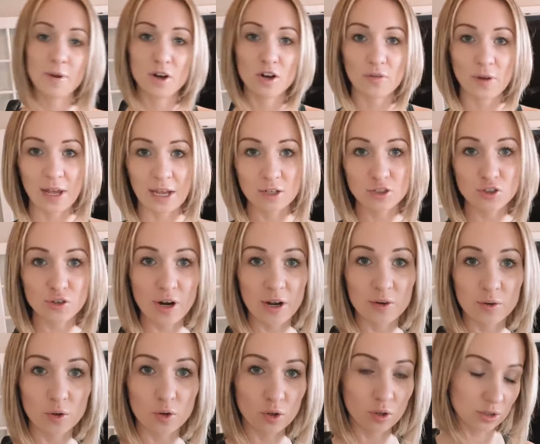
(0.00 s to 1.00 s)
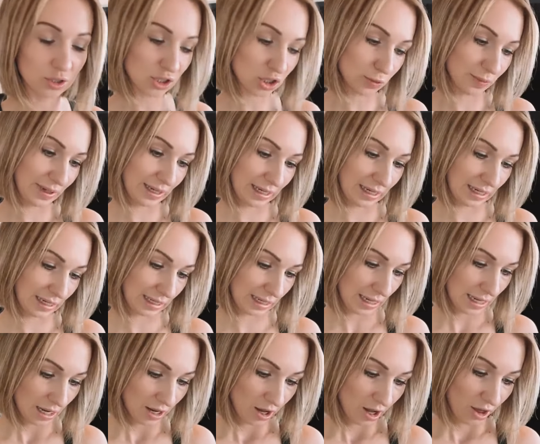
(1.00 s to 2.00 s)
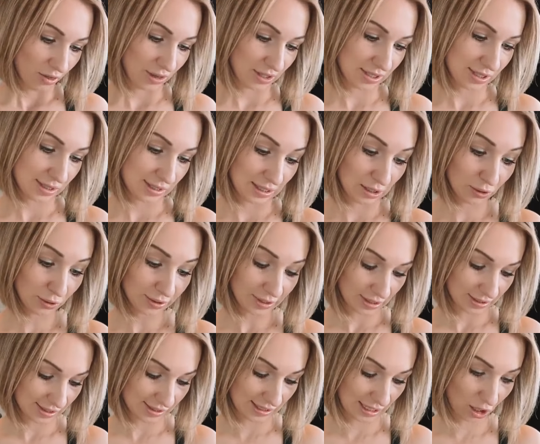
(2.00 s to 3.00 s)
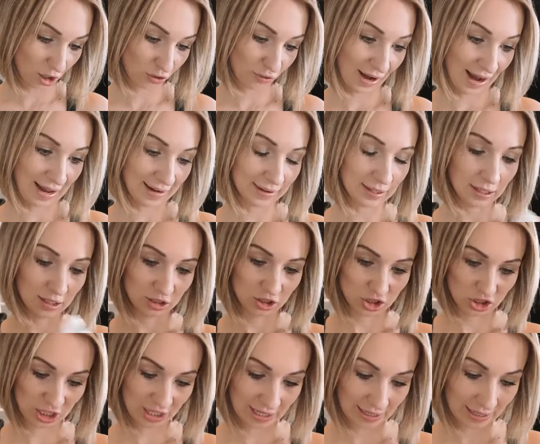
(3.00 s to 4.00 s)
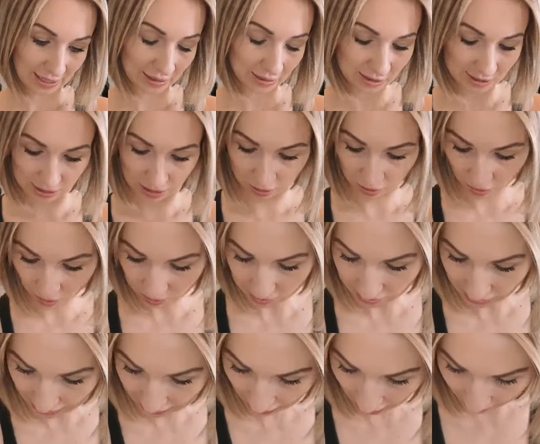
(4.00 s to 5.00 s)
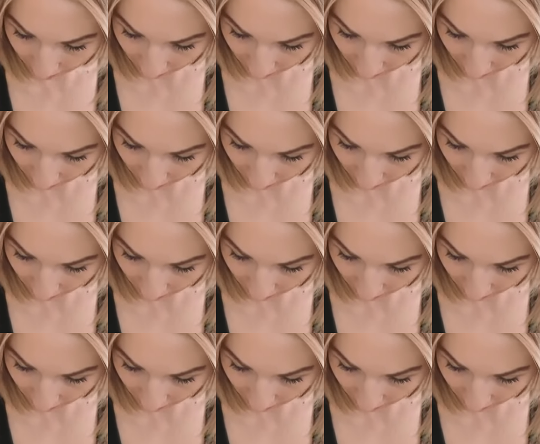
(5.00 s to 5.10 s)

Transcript: a pair of Adriano Goldschmied, the Stilt Cigarette Jeans. It looks like